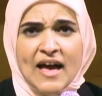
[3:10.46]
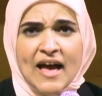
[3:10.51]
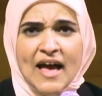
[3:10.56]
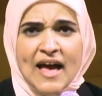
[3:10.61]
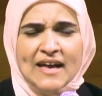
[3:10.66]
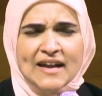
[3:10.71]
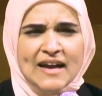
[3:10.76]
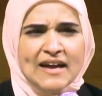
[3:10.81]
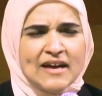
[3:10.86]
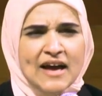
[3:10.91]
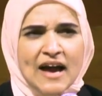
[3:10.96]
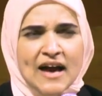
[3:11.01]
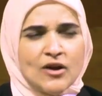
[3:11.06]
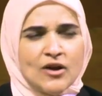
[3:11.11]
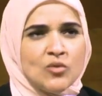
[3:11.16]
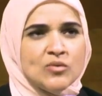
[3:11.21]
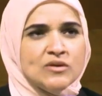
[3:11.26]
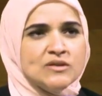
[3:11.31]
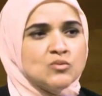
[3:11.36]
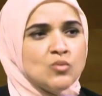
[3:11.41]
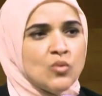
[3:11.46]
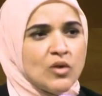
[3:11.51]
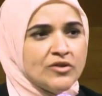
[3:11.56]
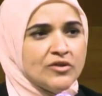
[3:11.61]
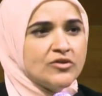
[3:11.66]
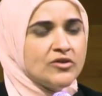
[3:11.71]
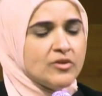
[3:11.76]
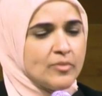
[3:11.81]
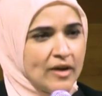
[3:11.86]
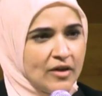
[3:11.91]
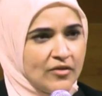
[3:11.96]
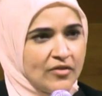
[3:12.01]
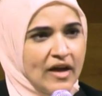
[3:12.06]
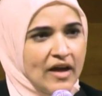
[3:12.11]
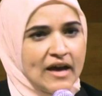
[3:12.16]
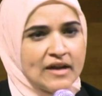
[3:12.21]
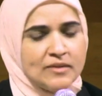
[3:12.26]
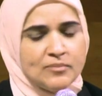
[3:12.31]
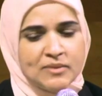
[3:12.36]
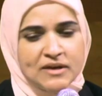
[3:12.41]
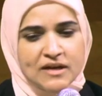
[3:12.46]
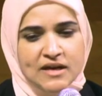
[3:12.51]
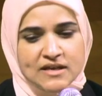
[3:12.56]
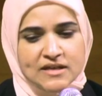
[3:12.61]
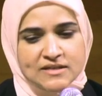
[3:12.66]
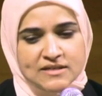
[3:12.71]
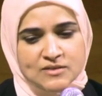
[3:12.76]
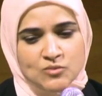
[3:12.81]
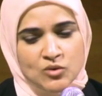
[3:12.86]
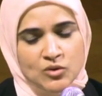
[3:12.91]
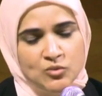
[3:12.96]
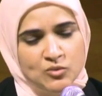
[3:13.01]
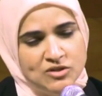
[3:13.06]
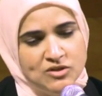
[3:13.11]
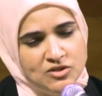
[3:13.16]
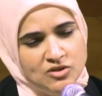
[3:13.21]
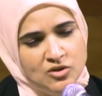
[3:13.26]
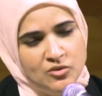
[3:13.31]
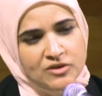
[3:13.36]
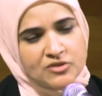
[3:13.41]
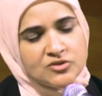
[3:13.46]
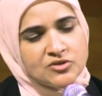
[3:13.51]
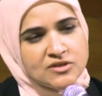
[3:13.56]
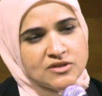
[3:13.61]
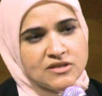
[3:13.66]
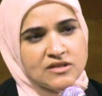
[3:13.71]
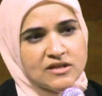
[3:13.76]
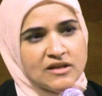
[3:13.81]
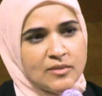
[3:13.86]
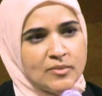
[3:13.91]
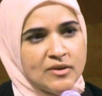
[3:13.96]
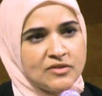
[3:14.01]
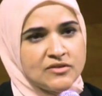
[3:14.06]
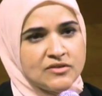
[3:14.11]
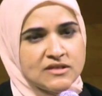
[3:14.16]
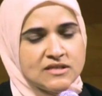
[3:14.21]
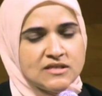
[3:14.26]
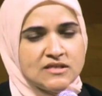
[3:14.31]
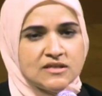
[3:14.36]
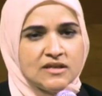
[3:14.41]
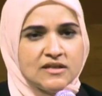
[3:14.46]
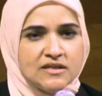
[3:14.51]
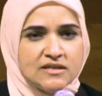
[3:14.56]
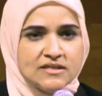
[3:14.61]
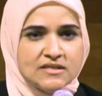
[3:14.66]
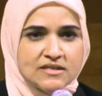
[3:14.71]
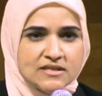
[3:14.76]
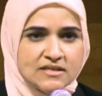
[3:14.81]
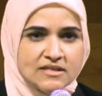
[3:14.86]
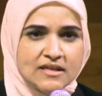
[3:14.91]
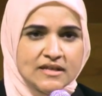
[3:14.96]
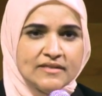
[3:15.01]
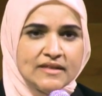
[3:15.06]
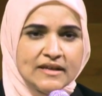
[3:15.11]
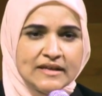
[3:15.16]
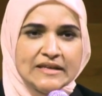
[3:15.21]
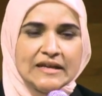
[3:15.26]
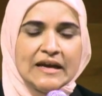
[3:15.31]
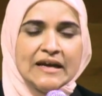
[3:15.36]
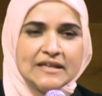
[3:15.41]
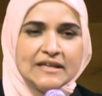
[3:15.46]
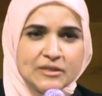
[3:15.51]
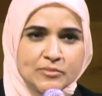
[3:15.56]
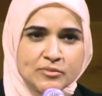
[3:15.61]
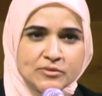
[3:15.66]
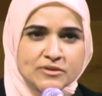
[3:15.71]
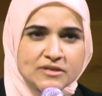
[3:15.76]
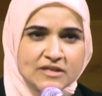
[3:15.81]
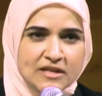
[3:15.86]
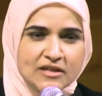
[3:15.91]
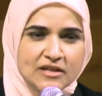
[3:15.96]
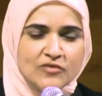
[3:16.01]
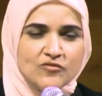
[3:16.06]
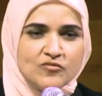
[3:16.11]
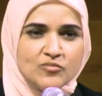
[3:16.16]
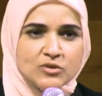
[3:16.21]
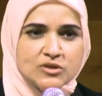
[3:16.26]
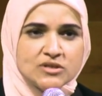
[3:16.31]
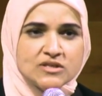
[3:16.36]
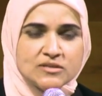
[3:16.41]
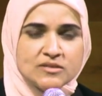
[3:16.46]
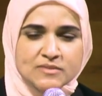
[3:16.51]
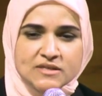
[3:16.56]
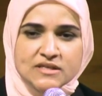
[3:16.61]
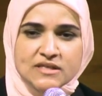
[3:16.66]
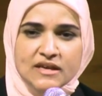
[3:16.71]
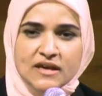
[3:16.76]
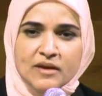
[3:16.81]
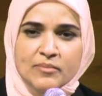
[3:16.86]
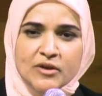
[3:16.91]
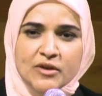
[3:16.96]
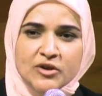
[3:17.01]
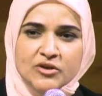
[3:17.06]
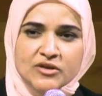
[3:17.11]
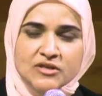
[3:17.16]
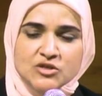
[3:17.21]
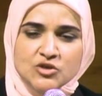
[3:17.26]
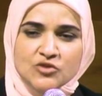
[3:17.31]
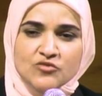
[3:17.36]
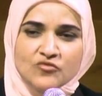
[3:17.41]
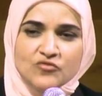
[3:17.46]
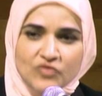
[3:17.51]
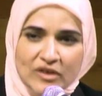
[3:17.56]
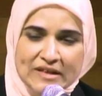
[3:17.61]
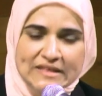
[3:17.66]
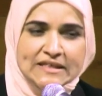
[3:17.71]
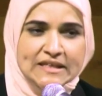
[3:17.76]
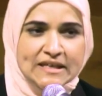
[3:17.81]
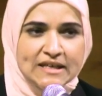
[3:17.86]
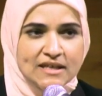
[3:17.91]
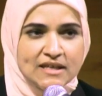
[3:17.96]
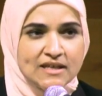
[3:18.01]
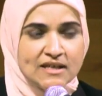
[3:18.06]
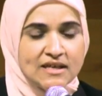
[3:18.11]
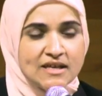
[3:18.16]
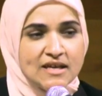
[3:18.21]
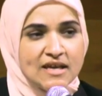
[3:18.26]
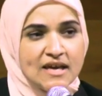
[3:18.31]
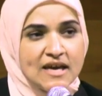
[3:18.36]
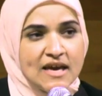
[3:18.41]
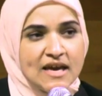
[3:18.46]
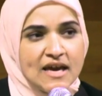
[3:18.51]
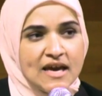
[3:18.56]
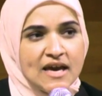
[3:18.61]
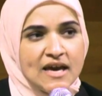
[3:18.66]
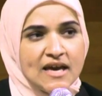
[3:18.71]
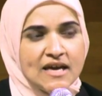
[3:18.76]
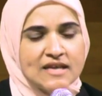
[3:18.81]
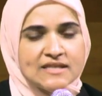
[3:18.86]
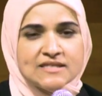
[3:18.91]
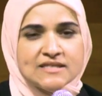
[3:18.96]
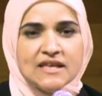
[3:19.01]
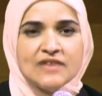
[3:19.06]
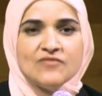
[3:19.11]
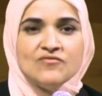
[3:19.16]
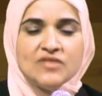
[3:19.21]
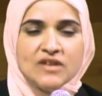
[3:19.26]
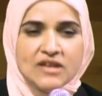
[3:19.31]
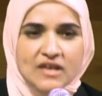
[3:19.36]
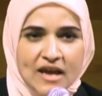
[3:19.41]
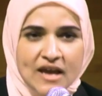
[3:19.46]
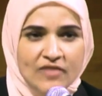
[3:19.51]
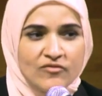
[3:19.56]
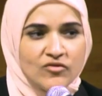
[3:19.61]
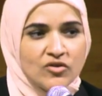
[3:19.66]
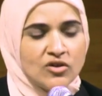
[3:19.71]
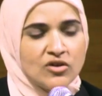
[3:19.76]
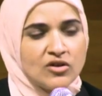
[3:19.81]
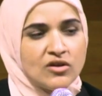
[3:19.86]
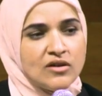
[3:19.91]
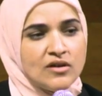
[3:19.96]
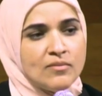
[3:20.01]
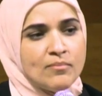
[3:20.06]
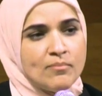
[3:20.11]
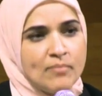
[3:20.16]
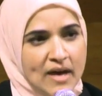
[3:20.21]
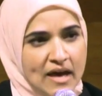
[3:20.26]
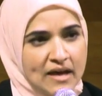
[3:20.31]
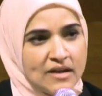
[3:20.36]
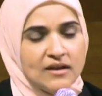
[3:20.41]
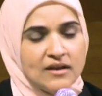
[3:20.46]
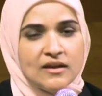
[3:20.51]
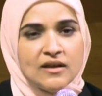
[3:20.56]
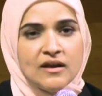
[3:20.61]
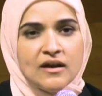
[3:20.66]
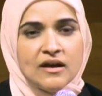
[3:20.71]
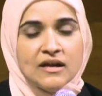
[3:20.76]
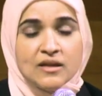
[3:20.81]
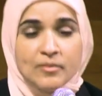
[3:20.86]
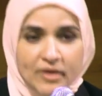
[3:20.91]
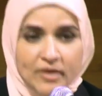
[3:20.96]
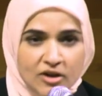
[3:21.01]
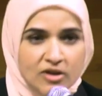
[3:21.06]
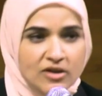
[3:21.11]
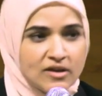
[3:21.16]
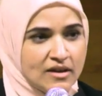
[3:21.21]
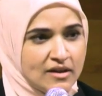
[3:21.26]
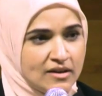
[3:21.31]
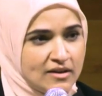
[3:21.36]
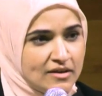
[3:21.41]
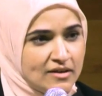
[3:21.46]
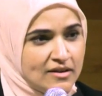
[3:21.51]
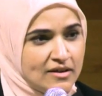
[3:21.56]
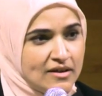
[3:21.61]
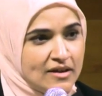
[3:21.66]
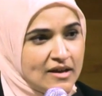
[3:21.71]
And I always wondered about that, because what was so interesting about these studies that said that 90% of Muslims think Americans are friendly is they've never met an American.